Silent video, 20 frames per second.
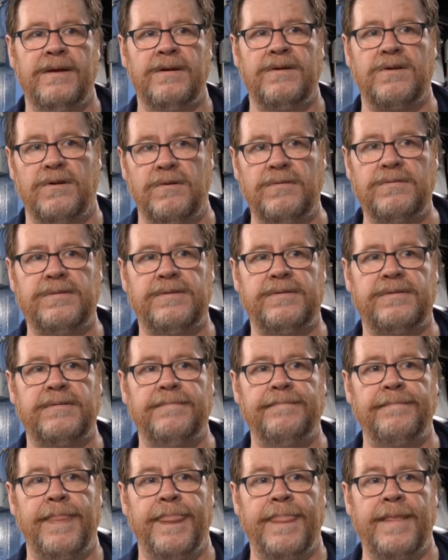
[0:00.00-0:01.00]
cost.
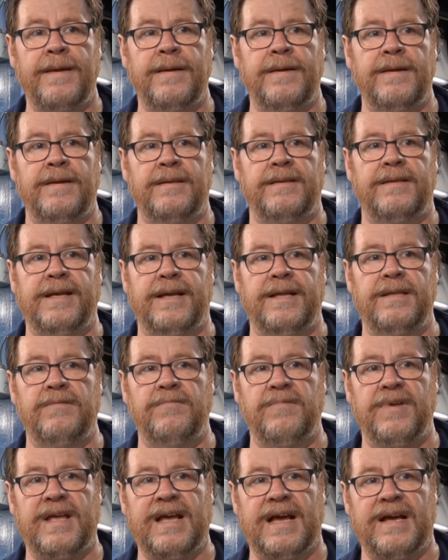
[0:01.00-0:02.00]

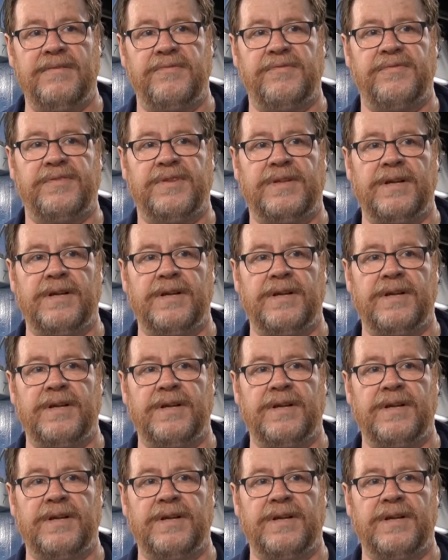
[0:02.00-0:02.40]
Then we have